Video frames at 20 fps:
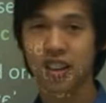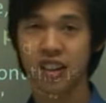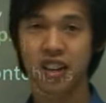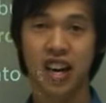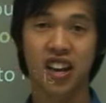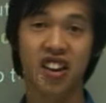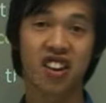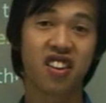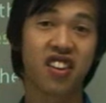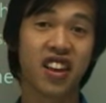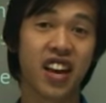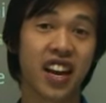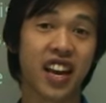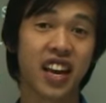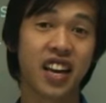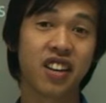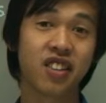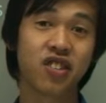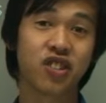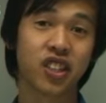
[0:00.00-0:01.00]
and then that
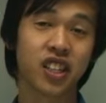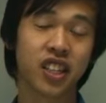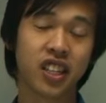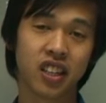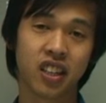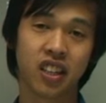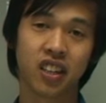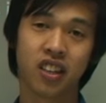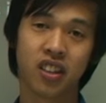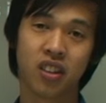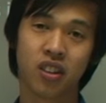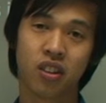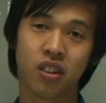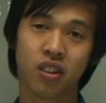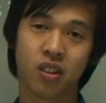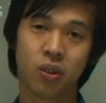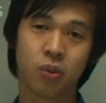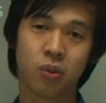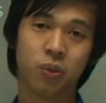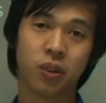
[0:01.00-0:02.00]
energy
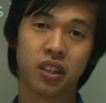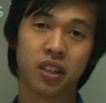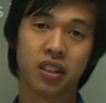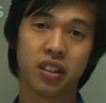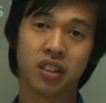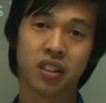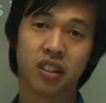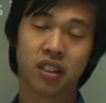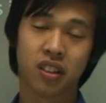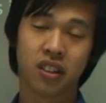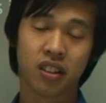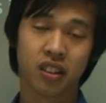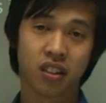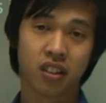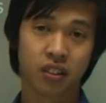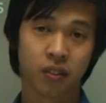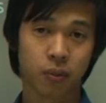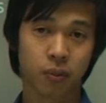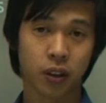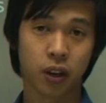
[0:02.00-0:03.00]
will
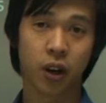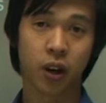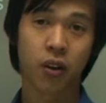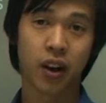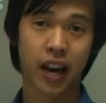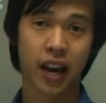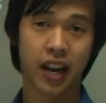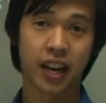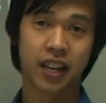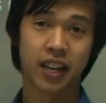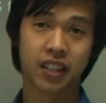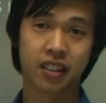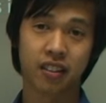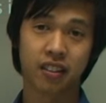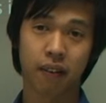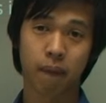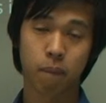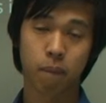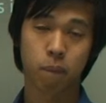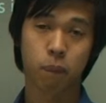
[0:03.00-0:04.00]
go and
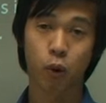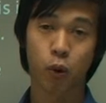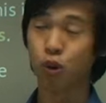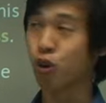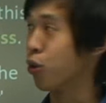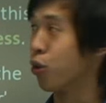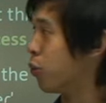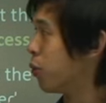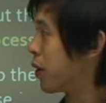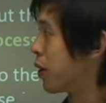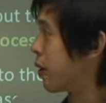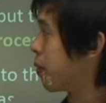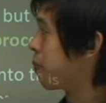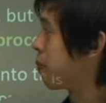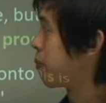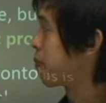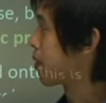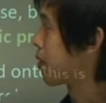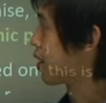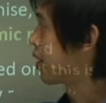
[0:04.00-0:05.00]
boil the water.
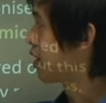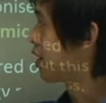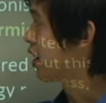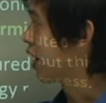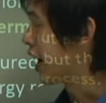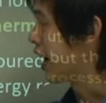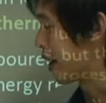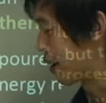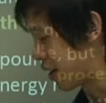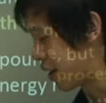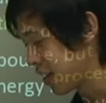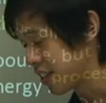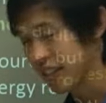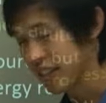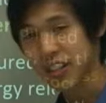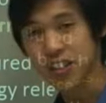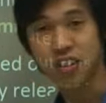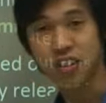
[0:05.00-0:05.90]
And because it's